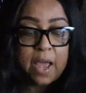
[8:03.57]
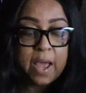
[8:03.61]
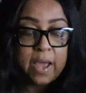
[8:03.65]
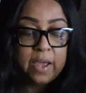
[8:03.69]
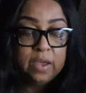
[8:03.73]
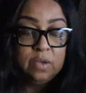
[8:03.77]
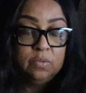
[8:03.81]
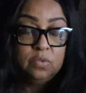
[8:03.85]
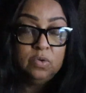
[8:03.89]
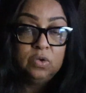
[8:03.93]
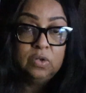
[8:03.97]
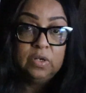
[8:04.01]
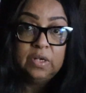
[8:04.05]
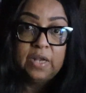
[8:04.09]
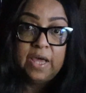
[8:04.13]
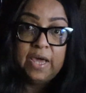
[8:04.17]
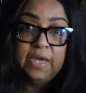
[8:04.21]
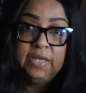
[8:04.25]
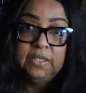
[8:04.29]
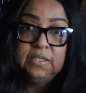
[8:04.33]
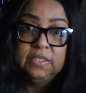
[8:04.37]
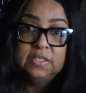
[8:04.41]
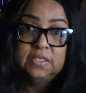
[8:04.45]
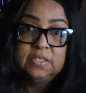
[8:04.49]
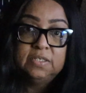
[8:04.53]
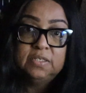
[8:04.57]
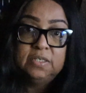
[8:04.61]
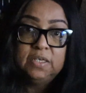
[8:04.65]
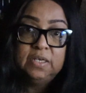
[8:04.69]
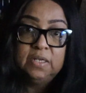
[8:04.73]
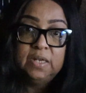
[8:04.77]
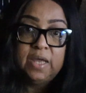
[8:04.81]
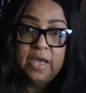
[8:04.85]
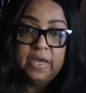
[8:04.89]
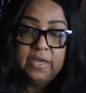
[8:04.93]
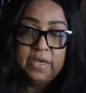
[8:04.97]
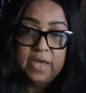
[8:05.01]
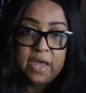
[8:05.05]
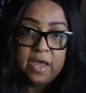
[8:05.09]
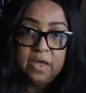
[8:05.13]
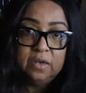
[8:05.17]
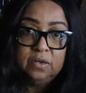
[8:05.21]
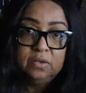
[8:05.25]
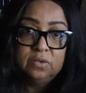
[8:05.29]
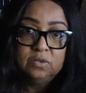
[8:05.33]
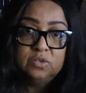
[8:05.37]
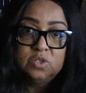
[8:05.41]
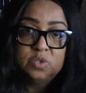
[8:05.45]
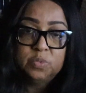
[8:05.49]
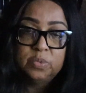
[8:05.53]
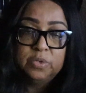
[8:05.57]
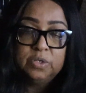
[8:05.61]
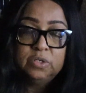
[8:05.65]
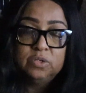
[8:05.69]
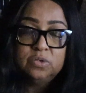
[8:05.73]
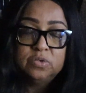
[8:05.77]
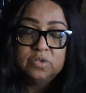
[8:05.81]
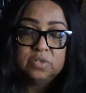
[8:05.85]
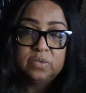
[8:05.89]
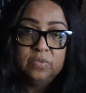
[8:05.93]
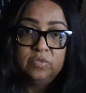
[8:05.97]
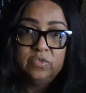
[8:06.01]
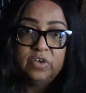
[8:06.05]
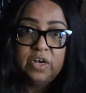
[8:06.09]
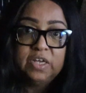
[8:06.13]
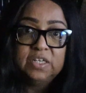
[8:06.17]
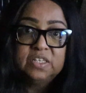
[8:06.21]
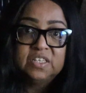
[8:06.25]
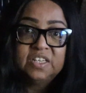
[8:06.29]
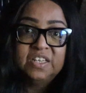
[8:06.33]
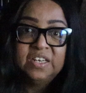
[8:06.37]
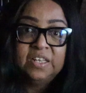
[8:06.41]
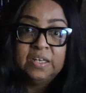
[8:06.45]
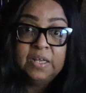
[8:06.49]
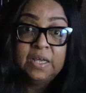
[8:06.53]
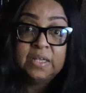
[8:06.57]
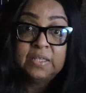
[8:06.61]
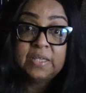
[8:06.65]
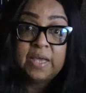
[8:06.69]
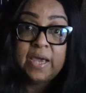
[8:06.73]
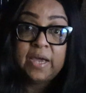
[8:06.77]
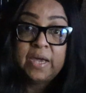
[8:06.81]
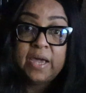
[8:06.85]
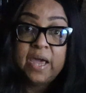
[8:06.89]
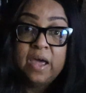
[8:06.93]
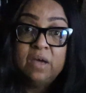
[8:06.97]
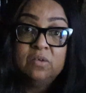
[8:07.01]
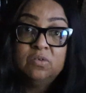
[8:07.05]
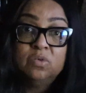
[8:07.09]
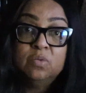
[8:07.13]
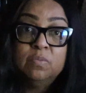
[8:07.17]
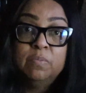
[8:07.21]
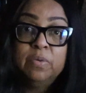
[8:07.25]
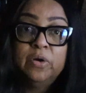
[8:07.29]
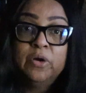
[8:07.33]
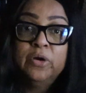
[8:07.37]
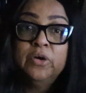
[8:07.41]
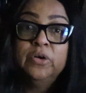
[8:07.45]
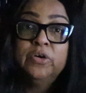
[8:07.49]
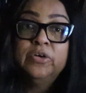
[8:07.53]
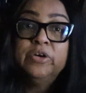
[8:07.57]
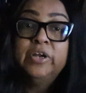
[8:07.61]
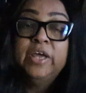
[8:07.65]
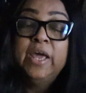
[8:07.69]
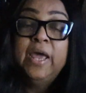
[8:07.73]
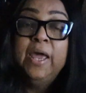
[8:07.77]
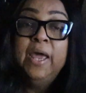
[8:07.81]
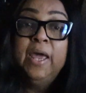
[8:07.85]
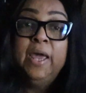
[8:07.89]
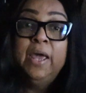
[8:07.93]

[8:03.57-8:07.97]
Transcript: I will light this tea light candle, sprinkle some resin, and let that candle burn.